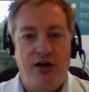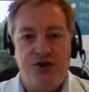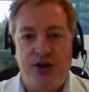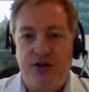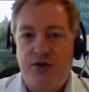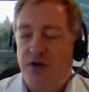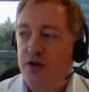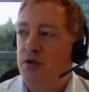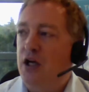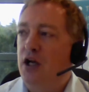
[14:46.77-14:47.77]
I was chatting to
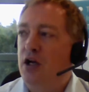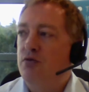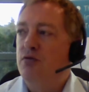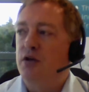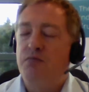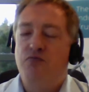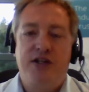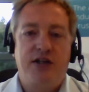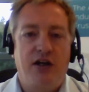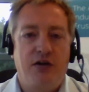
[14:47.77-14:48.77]
one of the
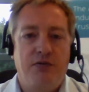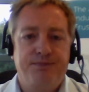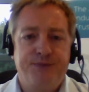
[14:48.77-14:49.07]
retail